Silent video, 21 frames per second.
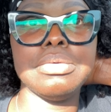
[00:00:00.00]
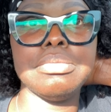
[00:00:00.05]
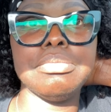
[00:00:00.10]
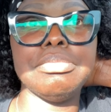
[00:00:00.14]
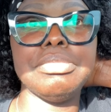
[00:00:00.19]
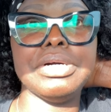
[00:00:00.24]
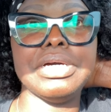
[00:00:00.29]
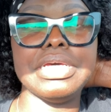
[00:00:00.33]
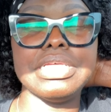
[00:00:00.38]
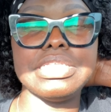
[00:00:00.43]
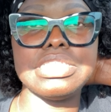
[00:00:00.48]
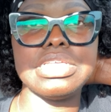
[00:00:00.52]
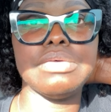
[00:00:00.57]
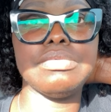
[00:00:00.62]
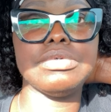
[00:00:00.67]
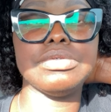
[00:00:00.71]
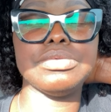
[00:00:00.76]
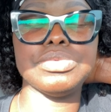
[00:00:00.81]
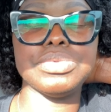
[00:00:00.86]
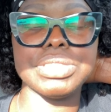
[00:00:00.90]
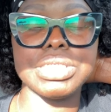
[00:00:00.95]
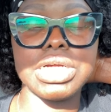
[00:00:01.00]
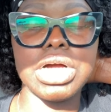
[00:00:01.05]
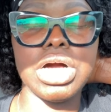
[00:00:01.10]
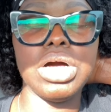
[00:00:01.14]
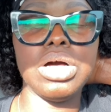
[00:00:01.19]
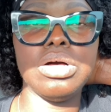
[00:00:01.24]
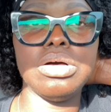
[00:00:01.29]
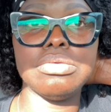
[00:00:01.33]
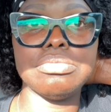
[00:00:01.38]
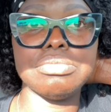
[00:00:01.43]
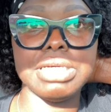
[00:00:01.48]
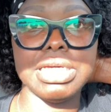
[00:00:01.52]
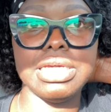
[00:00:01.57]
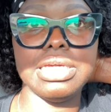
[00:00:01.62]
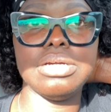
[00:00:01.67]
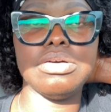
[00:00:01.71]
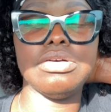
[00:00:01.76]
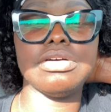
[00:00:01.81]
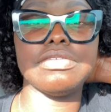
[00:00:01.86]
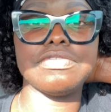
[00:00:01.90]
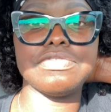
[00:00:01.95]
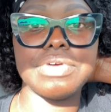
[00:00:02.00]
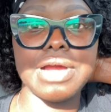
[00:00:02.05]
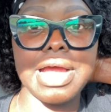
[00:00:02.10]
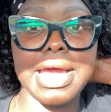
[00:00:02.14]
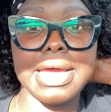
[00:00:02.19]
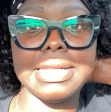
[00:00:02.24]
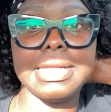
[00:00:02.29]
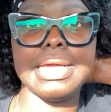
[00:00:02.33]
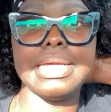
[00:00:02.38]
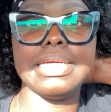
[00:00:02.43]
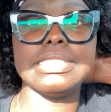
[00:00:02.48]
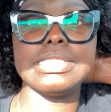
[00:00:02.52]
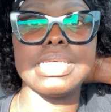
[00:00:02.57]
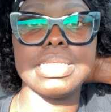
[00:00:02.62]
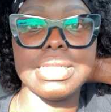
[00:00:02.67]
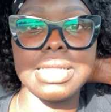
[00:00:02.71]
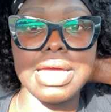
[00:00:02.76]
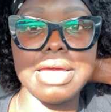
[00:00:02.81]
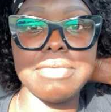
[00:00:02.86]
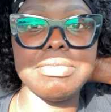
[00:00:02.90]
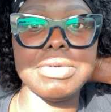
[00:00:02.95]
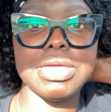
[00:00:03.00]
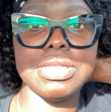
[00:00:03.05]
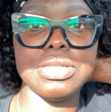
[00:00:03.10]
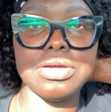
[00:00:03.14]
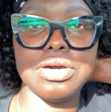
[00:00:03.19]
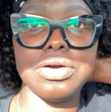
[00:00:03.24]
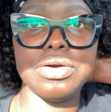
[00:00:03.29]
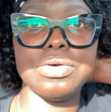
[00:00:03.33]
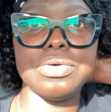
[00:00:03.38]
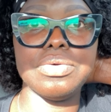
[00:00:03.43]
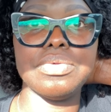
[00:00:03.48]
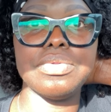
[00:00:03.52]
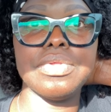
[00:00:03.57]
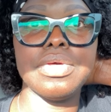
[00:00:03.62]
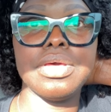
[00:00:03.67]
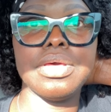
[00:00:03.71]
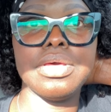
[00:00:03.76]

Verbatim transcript: But someone would call me on Friday to let me know,